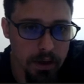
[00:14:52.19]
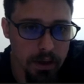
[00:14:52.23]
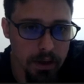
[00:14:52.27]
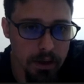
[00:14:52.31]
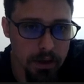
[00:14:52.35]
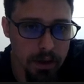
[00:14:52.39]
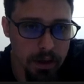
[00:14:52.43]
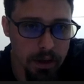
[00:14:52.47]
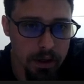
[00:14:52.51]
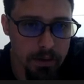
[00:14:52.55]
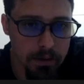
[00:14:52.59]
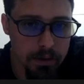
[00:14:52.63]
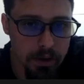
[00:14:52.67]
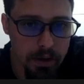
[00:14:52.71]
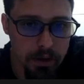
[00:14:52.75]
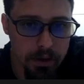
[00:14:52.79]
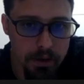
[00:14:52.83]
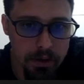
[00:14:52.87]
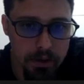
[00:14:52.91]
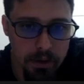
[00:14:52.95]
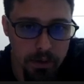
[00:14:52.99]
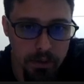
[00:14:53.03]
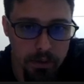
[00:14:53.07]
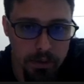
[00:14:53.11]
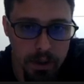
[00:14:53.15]
Now even the
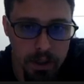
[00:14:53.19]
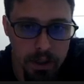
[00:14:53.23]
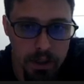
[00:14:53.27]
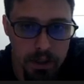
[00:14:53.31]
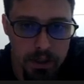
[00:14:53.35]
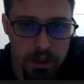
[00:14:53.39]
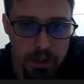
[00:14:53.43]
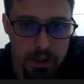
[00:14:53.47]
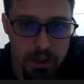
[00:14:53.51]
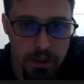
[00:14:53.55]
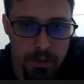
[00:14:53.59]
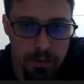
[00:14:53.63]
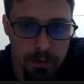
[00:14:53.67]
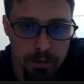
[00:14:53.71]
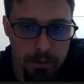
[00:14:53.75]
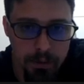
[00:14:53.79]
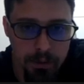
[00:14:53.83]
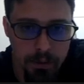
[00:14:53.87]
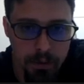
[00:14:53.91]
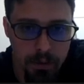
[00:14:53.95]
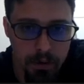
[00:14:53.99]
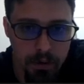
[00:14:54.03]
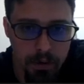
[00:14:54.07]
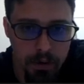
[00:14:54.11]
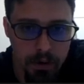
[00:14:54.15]
Tarrasch
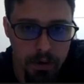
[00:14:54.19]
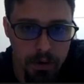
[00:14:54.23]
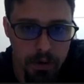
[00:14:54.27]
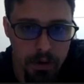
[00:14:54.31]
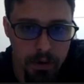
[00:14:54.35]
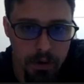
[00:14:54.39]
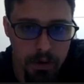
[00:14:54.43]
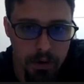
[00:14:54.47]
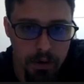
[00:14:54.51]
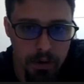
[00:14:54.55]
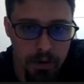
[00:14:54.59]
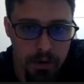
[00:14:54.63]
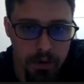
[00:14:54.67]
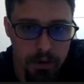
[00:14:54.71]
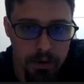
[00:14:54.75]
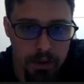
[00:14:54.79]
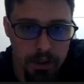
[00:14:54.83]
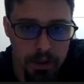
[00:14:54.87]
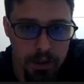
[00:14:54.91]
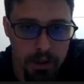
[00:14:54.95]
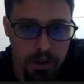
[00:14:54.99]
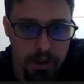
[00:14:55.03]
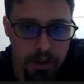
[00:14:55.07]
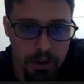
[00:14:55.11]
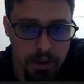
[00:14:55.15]
for
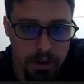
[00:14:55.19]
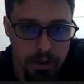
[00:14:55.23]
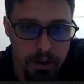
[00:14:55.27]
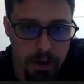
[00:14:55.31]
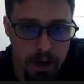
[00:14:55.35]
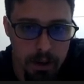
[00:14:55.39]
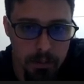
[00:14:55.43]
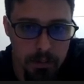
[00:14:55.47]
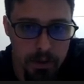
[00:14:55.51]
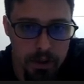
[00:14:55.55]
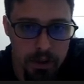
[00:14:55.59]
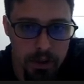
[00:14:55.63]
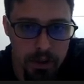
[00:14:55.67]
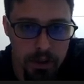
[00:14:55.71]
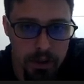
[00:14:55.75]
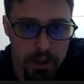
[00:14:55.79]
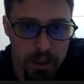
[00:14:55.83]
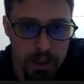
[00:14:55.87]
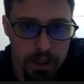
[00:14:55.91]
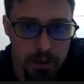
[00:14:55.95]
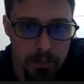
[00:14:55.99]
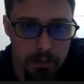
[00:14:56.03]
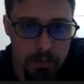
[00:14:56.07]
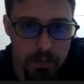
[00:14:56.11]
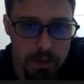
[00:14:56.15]
the amateur
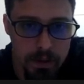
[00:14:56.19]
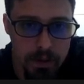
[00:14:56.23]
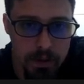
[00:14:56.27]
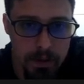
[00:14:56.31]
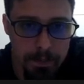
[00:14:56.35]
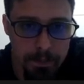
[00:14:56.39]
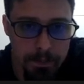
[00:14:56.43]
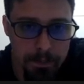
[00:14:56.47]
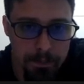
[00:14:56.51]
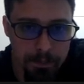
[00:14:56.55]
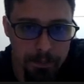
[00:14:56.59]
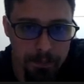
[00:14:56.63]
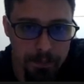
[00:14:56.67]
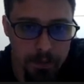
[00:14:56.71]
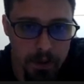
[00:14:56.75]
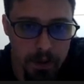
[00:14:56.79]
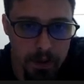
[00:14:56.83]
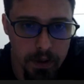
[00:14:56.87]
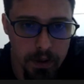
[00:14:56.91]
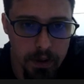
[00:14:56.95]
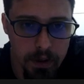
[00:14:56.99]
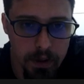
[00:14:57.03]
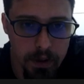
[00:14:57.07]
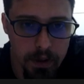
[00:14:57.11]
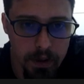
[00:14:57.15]
games
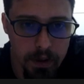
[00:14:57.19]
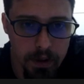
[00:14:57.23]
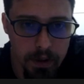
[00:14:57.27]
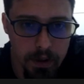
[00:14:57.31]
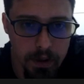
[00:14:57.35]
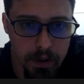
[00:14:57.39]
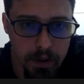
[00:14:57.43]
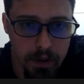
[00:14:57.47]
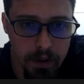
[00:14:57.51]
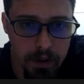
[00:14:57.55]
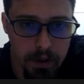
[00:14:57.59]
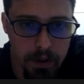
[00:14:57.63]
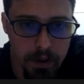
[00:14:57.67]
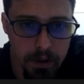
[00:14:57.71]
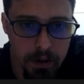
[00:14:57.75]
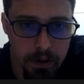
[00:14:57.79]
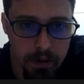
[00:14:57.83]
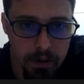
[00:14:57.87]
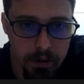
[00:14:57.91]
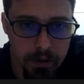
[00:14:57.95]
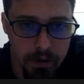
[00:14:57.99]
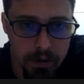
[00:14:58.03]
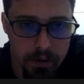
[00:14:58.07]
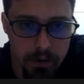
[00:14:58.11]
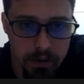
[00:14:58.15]
is,
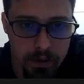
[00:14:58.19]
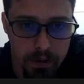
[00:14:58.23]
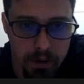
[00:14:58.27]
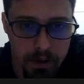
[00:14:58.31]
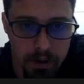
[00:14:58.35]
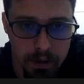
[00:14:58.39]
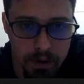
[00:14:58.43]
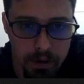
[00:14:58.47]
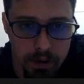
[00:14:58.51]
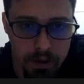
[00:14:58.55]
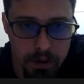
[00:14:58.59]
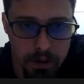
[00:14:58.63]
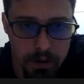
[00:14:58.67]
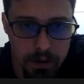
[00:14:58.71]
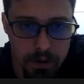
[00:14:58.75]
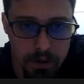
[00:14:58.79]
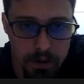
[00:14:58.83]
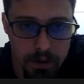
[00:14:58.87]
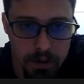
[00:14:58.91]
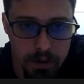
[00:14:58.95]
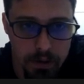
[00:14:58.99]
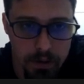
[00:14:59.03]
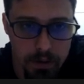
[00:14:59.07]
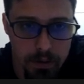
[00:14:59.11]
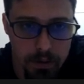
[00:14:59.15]
let's look at the
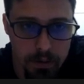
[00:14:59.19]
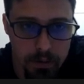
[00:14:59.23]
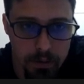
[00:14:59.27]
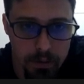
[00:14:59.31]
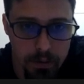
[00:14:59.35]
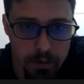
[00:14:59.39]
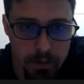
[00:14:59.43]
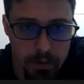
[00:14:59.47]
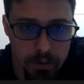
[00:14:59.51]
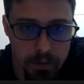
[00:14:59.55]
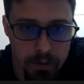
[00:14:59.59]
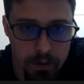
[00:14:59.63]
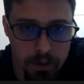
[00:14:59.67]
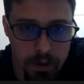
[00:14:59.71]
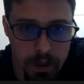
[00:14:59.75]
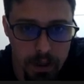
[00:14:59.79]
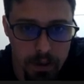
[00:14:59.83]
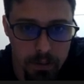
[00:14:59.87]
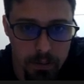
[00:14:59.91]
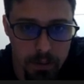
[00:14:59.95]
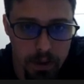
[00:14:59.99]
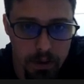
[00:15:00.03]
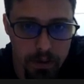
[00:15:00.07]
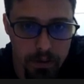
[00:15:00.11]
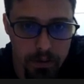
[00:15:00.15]

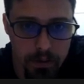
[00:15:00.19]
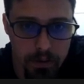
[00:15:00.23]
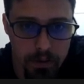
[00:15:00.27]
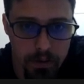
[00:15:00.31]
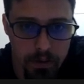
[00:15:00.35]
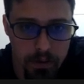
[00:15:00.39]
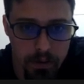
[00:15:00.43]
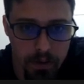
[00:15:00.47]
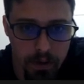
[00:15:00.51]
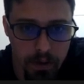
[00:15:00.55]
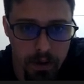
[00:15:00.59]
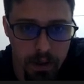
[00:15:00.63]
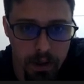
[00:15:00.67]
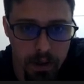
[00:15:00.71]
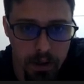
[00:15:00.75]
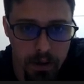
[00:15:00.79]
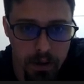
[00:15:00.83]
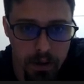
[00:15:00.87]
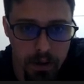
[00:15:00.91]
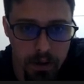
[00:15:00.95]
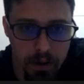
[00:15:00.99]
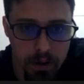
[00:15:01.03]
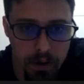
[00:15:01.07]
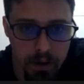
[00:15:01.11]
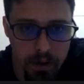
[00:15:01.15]
database. Okay,
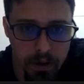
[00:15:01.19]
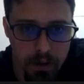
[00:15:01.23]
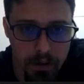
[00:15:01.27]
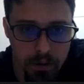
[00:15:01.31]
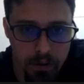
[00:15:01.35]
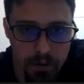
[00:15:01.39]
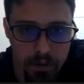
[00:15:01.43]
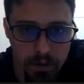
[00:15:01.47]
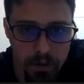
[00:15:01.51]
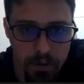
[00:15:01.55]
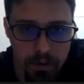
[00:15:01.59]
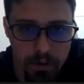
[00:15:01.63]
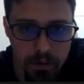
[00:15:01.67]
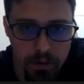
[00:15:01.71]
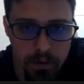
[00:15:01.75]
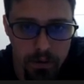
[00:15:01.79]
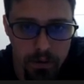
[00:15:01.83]
is this?